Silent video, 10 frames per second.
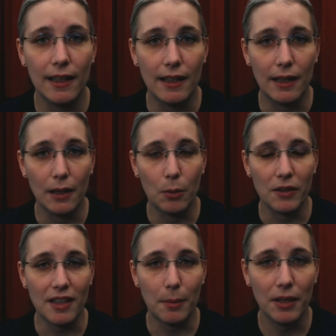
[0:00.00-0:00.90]
Uh,
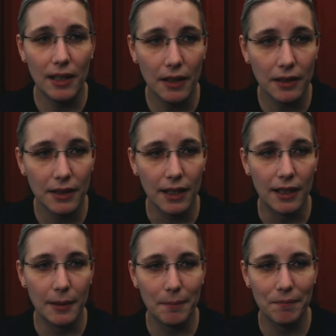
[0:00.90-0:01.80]
what's up here?
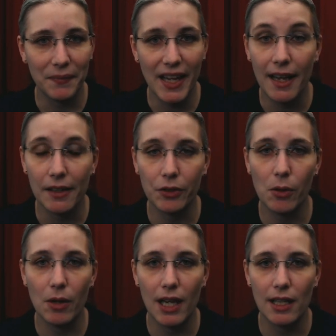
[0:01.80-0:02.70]
Um, yeah,
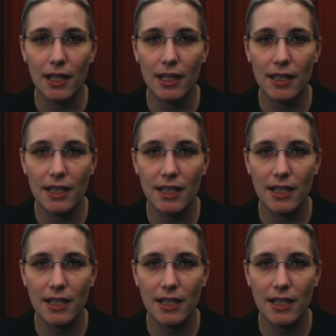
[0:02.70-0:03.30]
so uh,